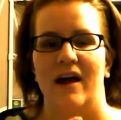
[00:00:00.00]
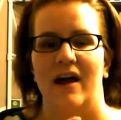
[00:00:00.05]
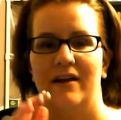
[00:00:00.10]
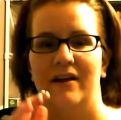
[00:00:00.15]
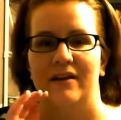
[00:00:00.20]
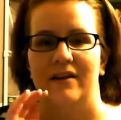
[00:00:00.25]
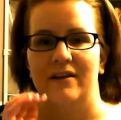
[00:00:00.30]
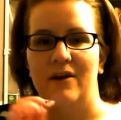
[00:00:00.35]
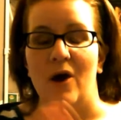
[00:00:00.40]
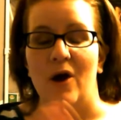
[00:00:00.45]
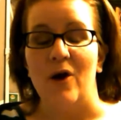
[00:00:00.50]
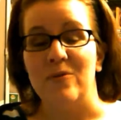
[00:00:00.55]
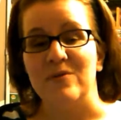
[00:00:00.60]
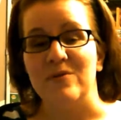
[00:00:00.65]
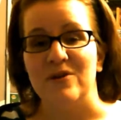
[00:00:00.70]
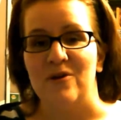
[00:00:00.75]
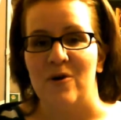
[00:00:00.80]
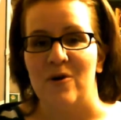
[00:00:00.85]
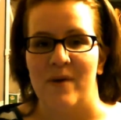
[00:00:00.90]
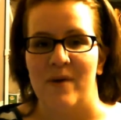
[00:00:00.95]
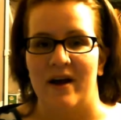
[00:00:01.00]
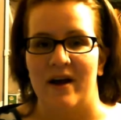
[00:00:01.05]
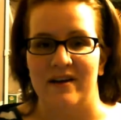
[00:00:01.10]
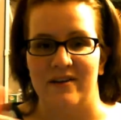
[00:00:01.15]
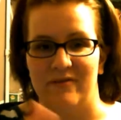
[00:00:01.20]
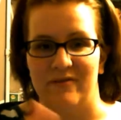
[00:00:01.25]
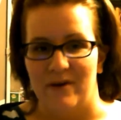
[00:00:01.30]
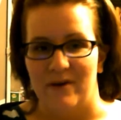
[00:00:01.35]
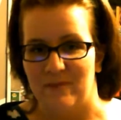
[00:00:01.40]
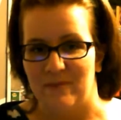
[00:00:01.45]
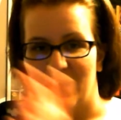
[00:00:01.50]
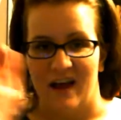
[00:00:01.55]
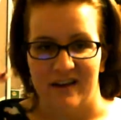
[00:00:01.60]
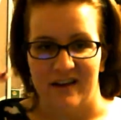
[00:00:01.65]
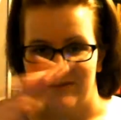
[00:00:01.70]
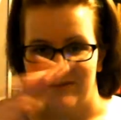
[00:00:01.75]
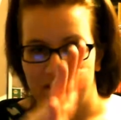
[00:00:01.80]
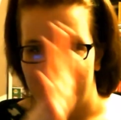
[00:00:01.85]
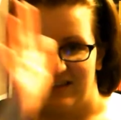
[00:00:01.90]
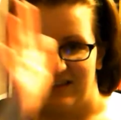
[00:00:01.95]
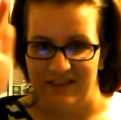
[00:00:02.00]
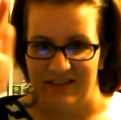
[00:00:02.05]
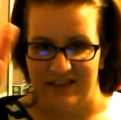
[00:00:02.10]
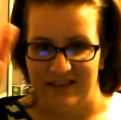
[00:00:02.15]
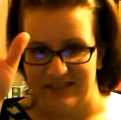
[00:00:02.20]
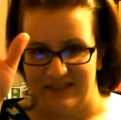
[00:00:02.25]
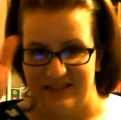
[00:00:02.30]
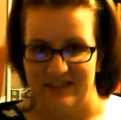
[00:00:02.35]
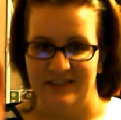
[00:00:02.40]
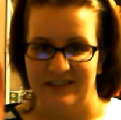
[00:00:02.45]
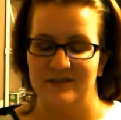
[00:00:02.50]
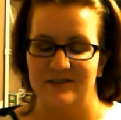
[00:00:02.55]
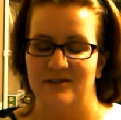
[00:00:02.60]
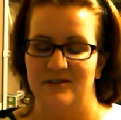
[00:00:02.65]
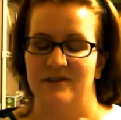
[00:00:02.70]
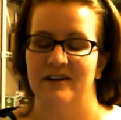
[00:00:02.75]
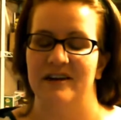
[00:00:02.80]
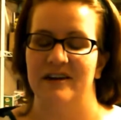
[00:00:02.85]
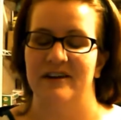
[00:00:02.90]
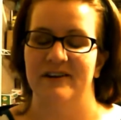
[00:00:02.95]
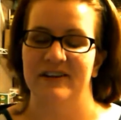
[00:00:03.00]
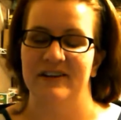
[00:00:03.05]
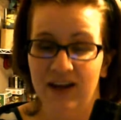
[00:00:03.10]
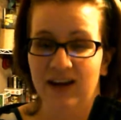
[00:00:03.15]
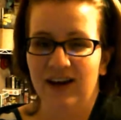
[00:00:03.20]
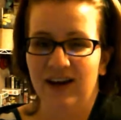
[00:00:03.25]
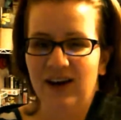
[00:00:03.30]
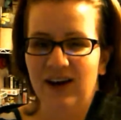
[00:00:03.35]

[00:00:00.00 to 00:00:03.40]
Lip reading: I hope you don't mind if I'm kind of like this in certain areas.